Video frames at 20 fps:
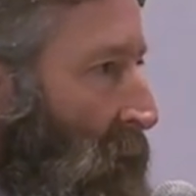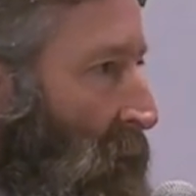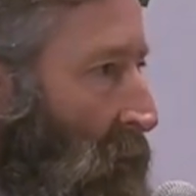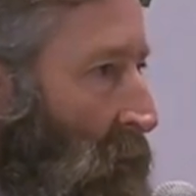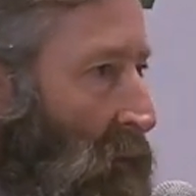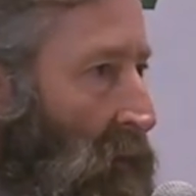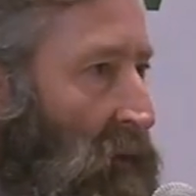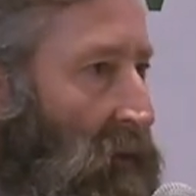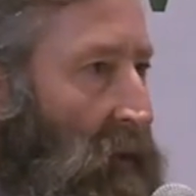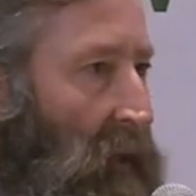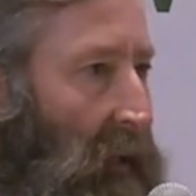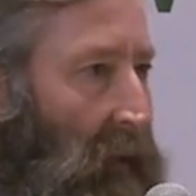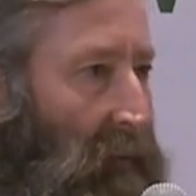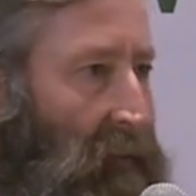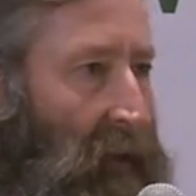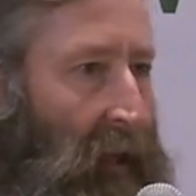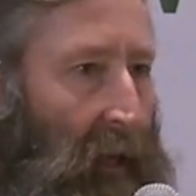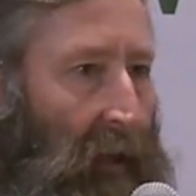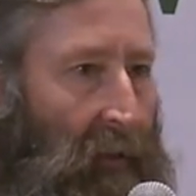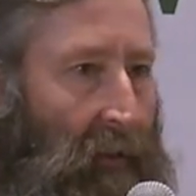here in the state
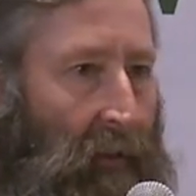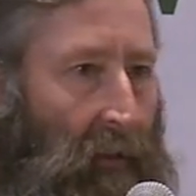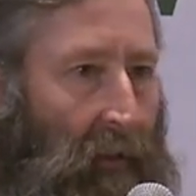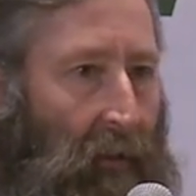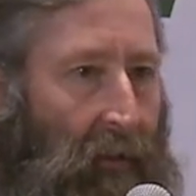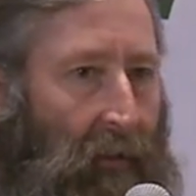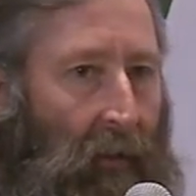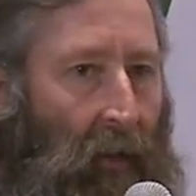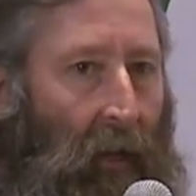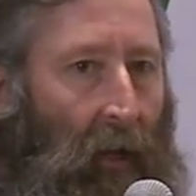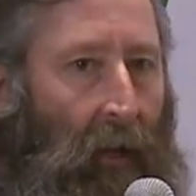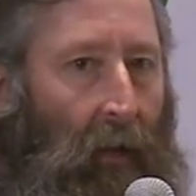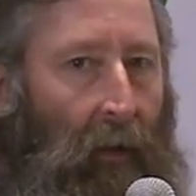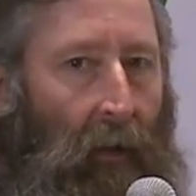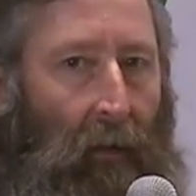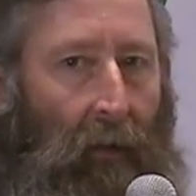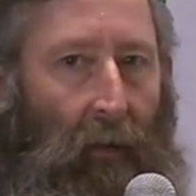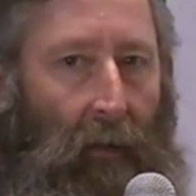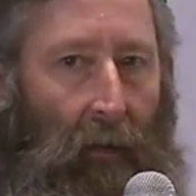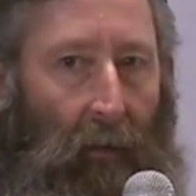of Texas,
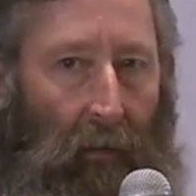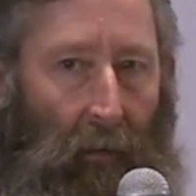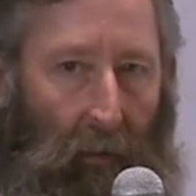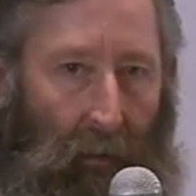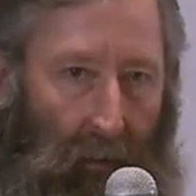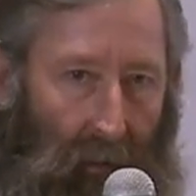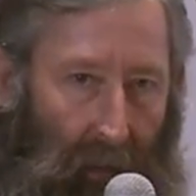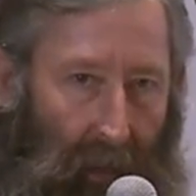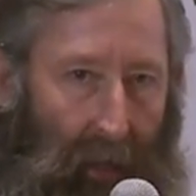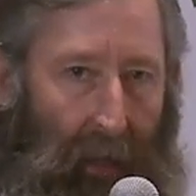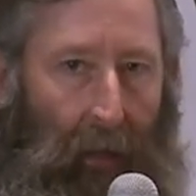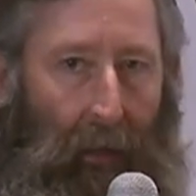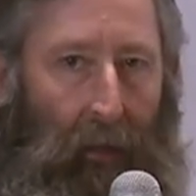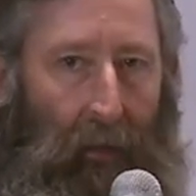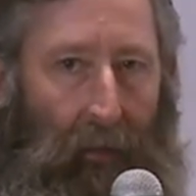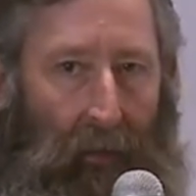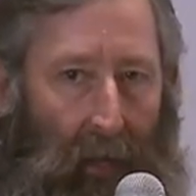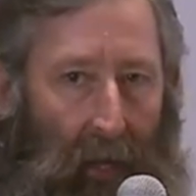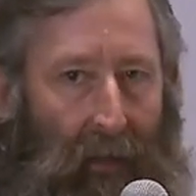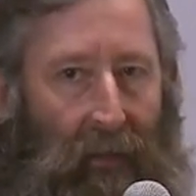they
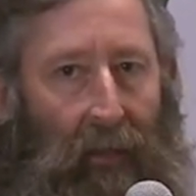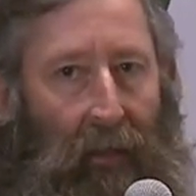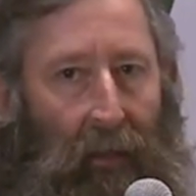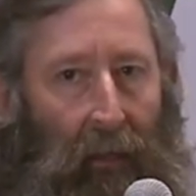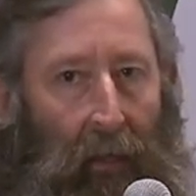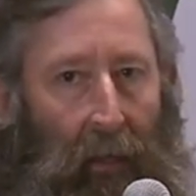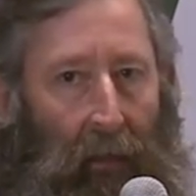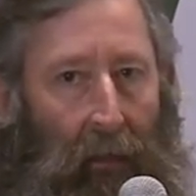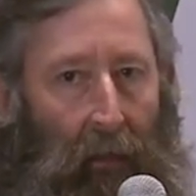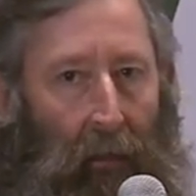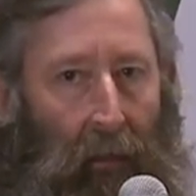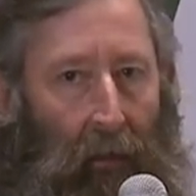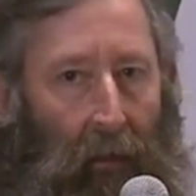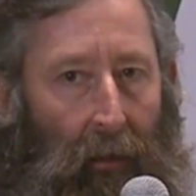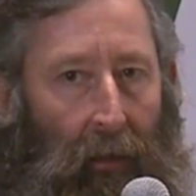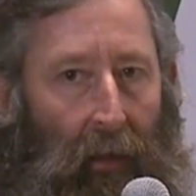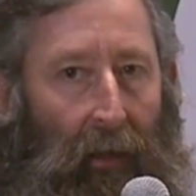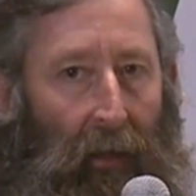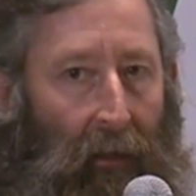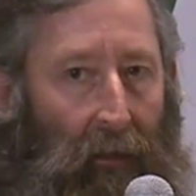
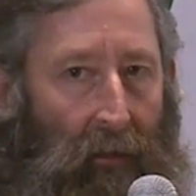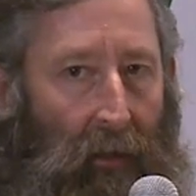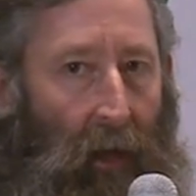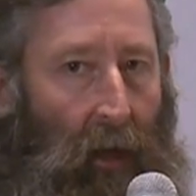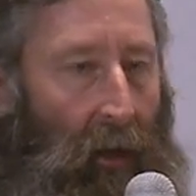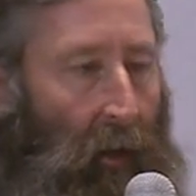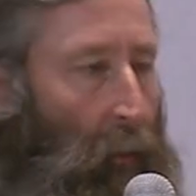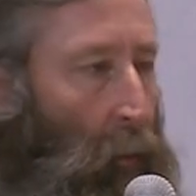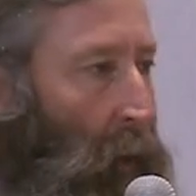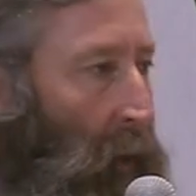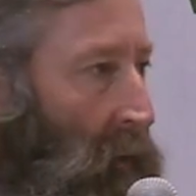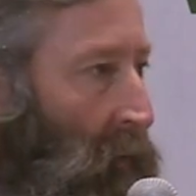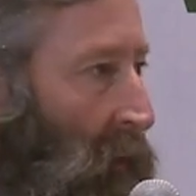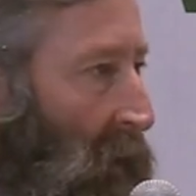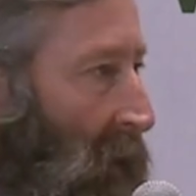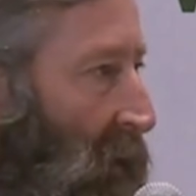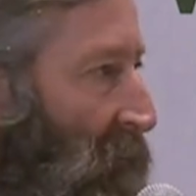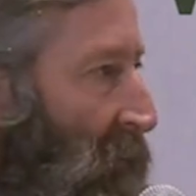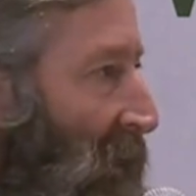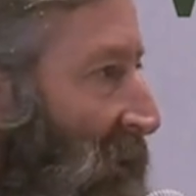designated exotic
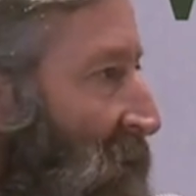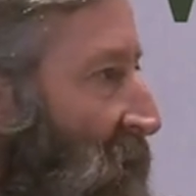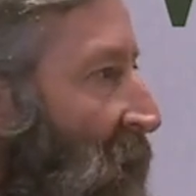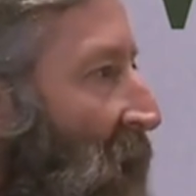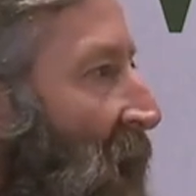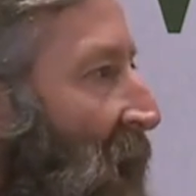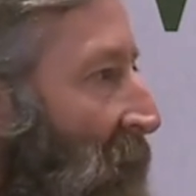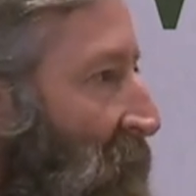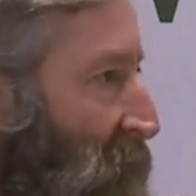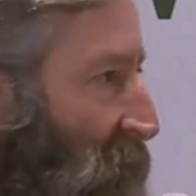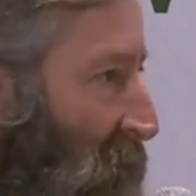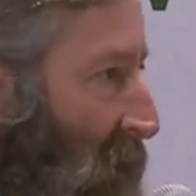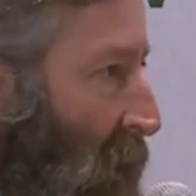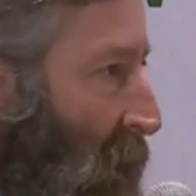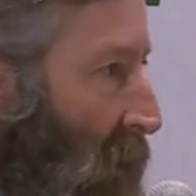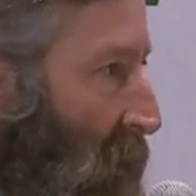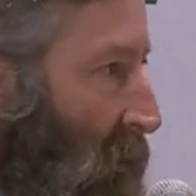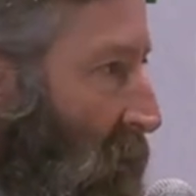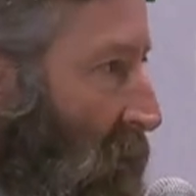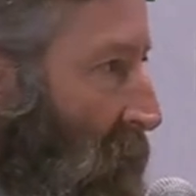wildlife as
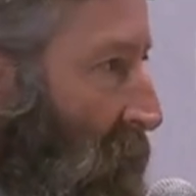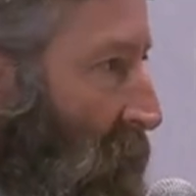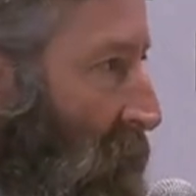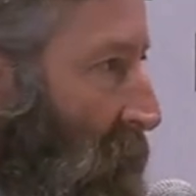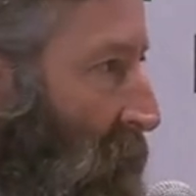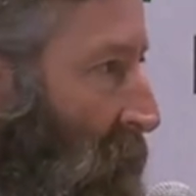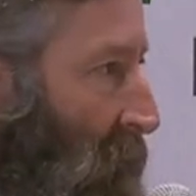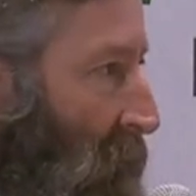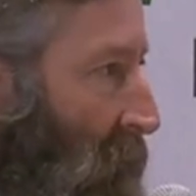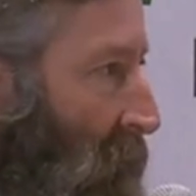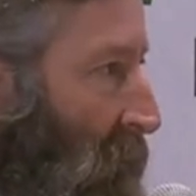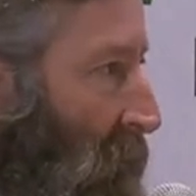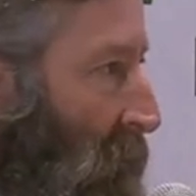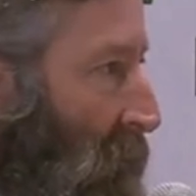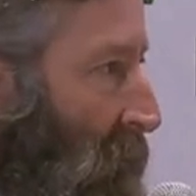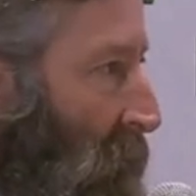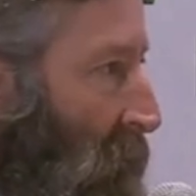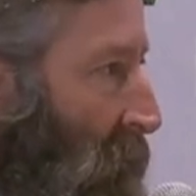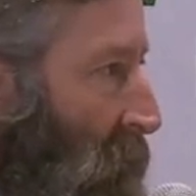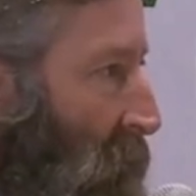livestock
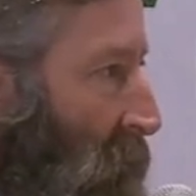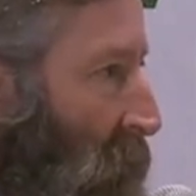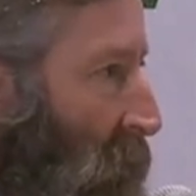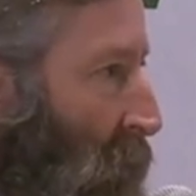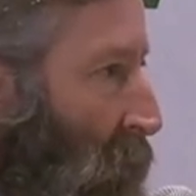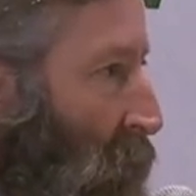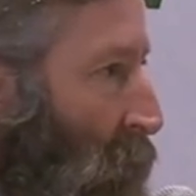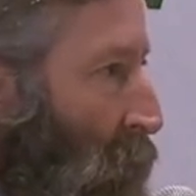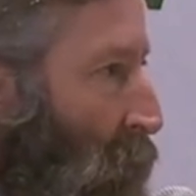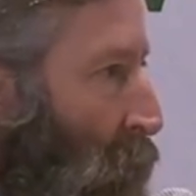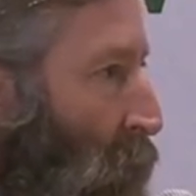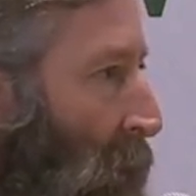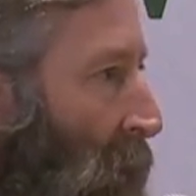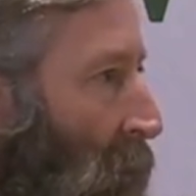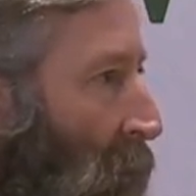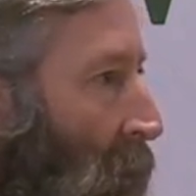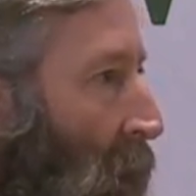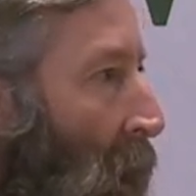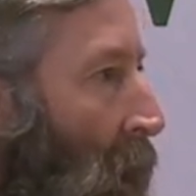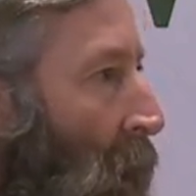so we
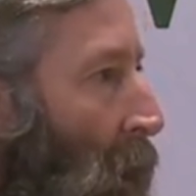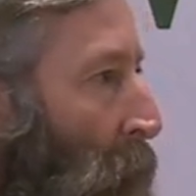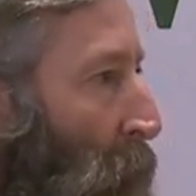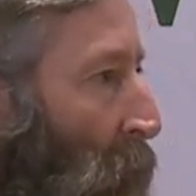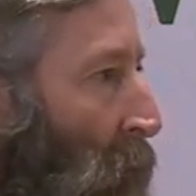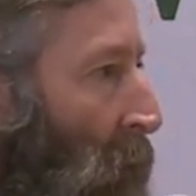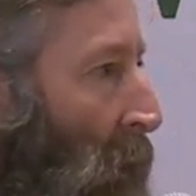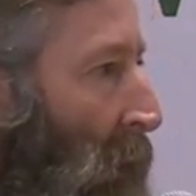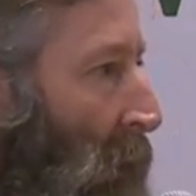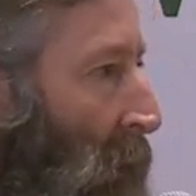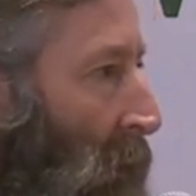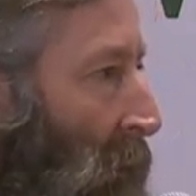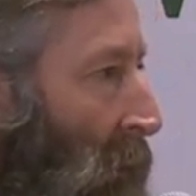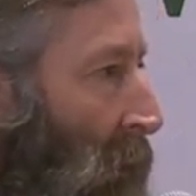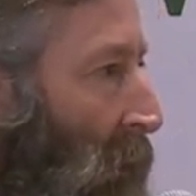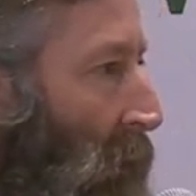are operating